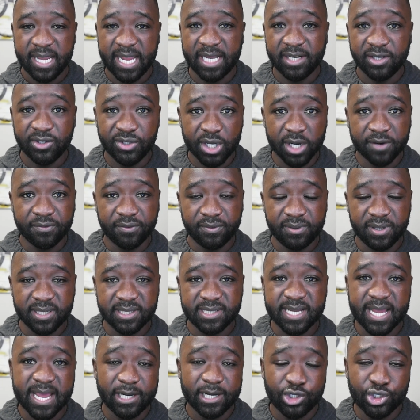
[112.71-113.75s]
and
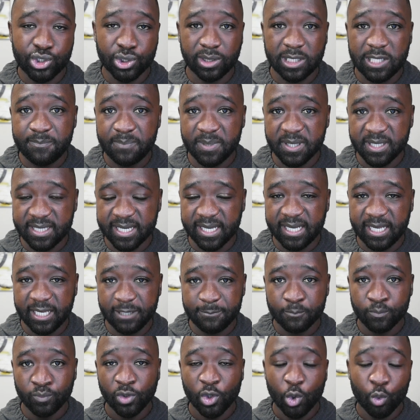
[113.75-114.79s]
governance actually
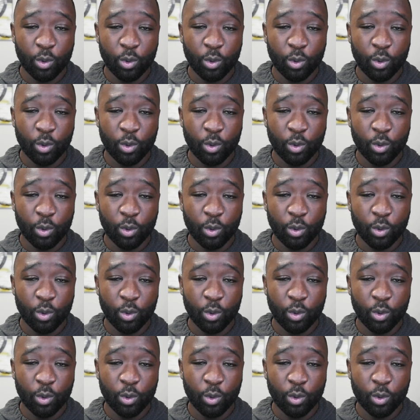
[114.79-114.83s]
beginning